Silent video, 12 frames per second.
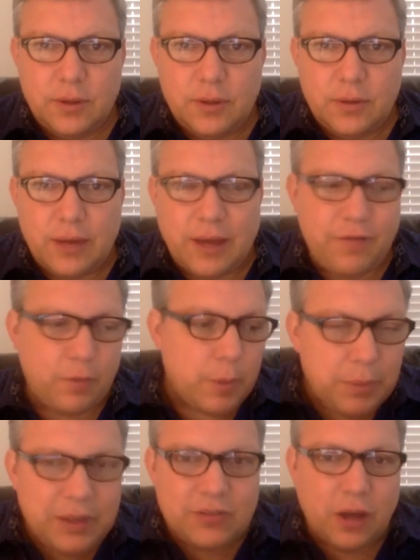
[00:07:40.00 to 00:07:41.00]
Okay, from
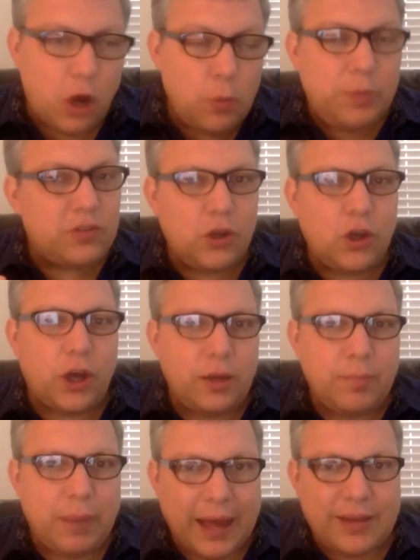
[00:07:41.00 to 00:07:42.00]
a business, hope is
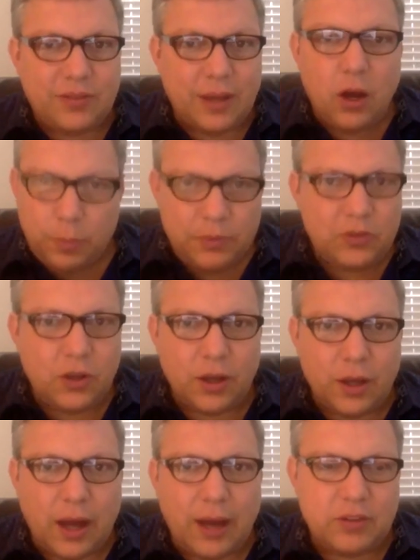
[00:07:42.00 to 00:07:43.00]
good by itself. Hope is
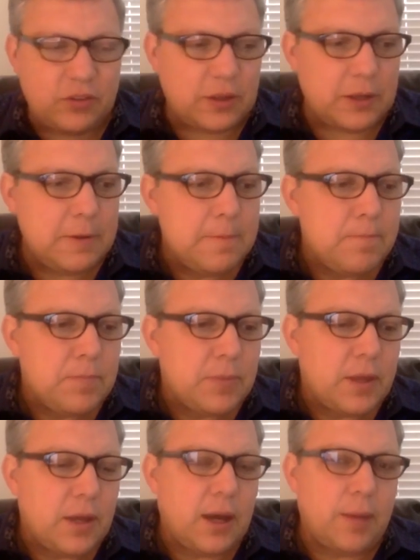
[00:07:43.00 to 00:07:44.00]
good, obviously.
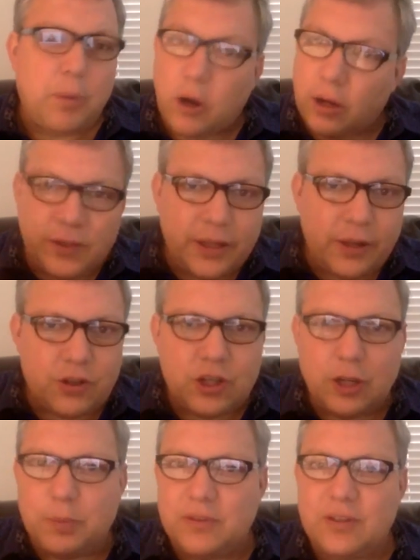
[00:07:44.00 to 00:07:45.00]
Part of
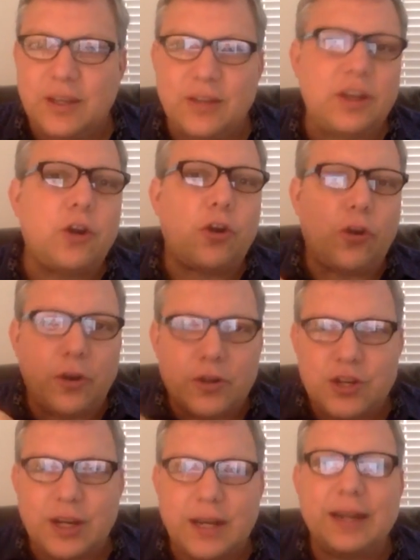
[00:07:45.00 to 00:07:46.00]
leadership is
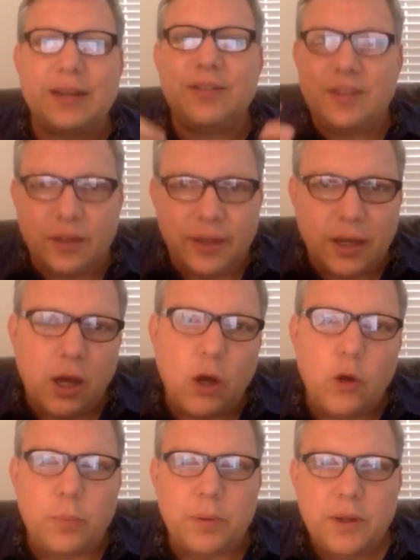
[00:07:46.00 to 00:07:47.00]
encouraging and instilling
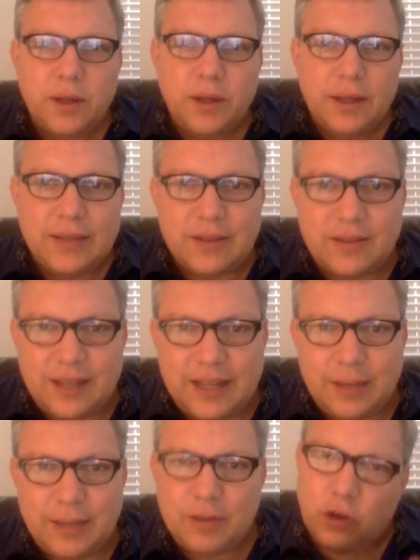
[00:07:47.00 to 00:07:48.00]
hope in the
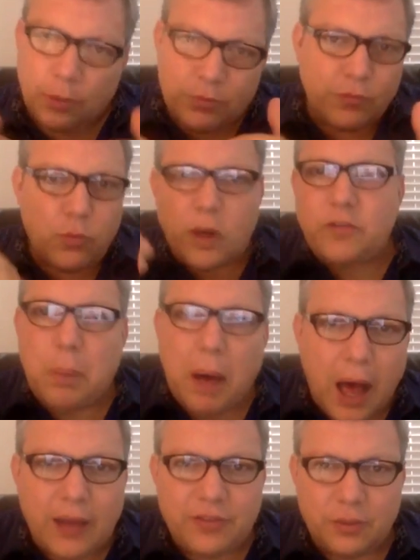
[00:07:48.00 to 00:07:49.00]
team in terms of what's
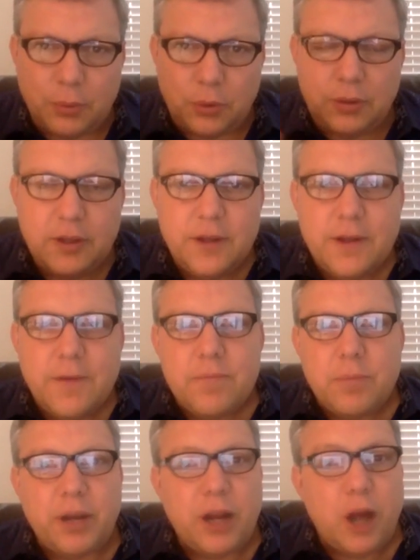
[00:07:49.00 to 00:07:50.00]
possible.
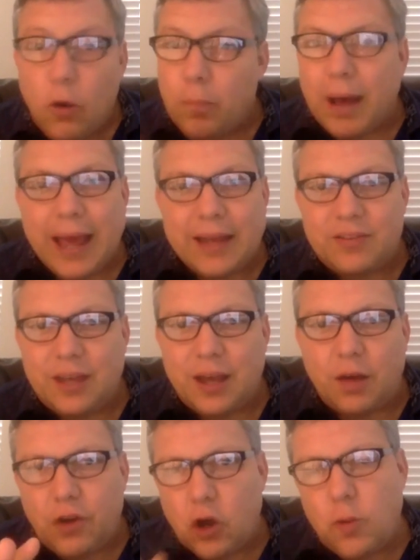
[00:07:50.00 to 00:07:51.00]
But hope by
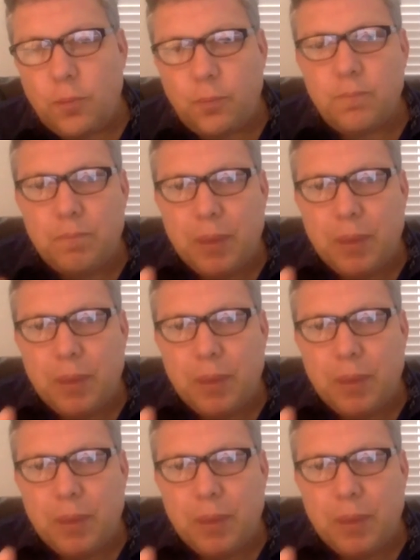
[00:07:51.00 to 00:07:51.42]
itself, hope